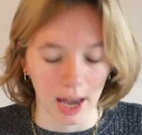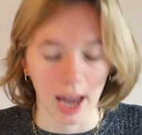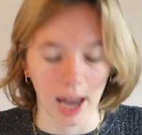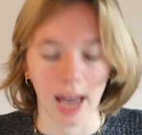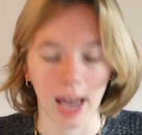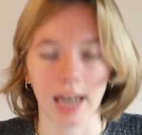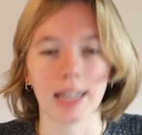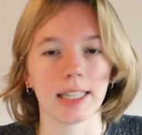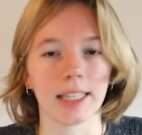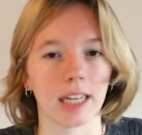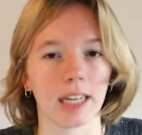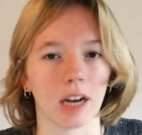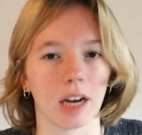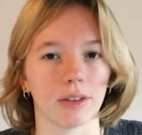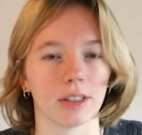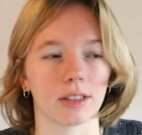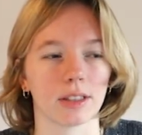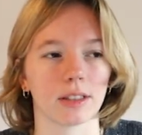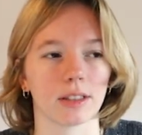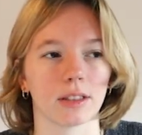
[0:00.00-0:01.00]
And then
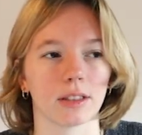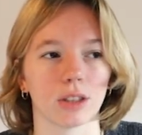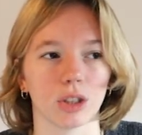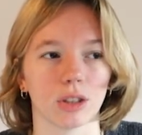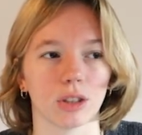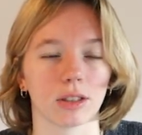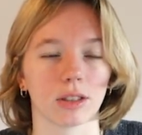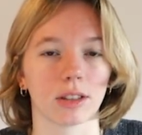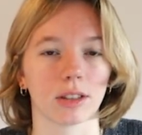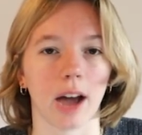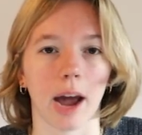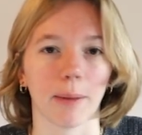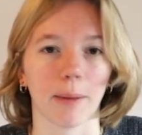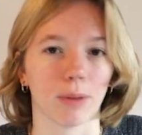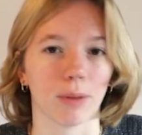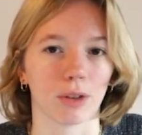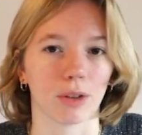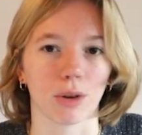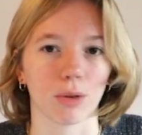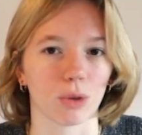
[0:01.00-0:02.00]
DNF is just, I'm
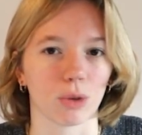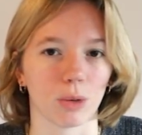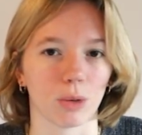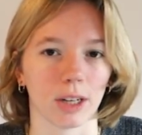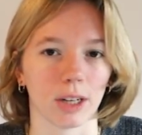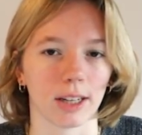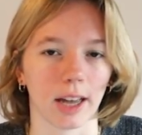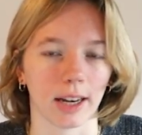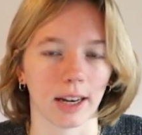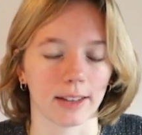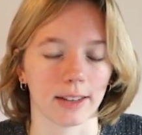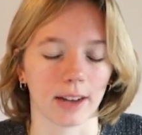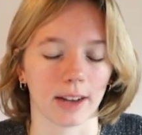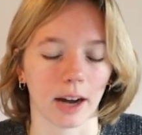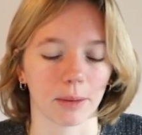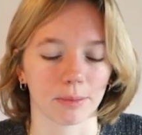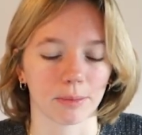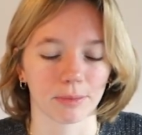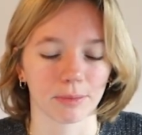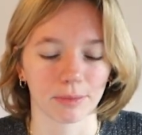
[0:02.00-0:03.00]
not going to read it
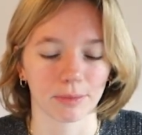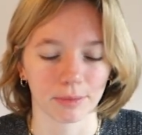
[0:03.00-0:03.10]
anytime.